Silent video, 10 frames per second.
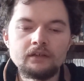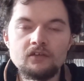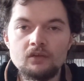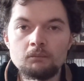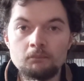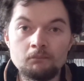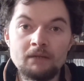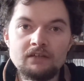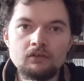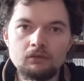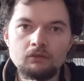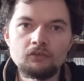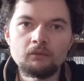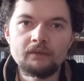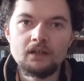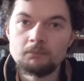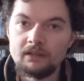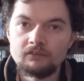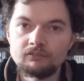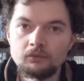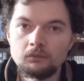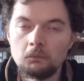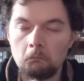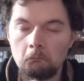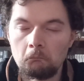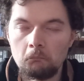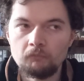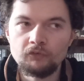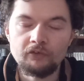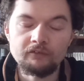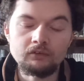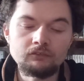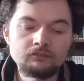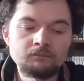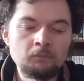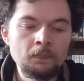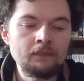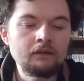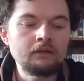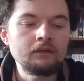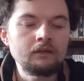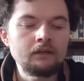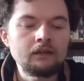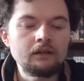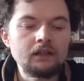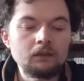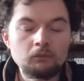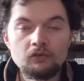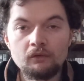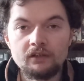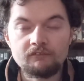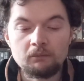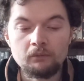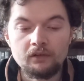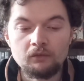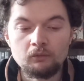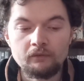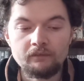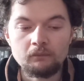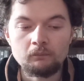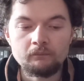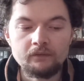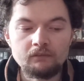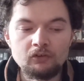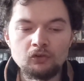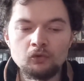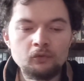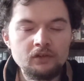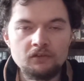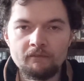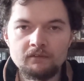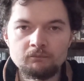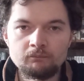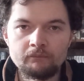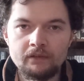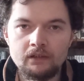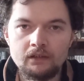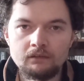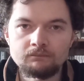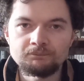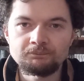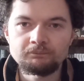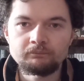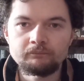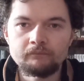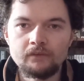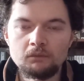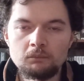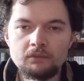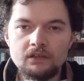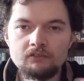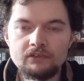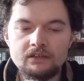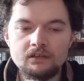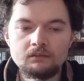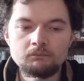It's a better console than I paid for. Fair enough. It was not in great working order though. The noise that the UMD reader